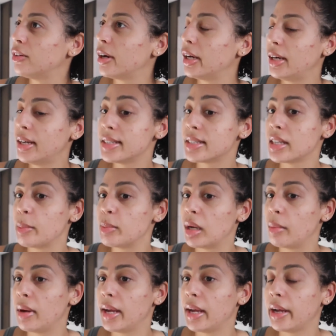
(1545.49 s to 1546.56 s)
Granted, I slept
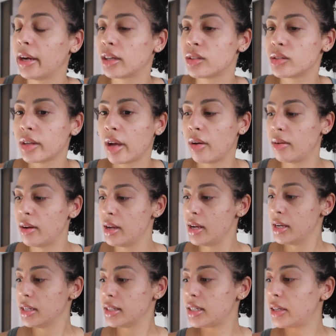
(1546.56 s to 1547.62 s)
on my hair, so
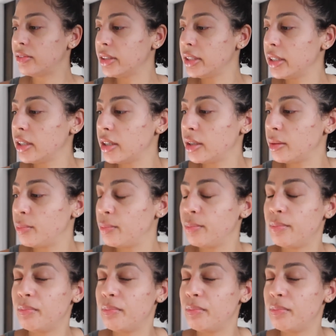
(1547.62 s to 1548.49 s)
definitely could